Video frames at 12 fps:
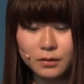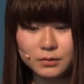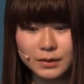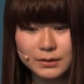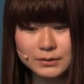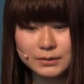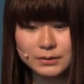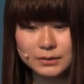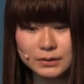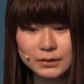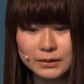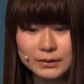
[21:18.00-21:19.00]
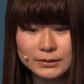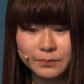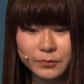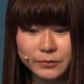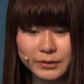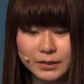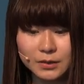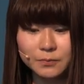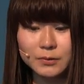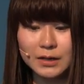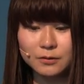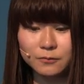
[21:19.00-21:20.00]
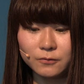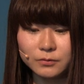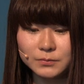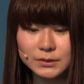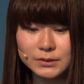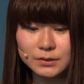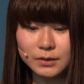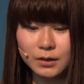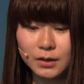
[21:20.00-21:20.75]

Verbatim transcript: Next, supported platforms.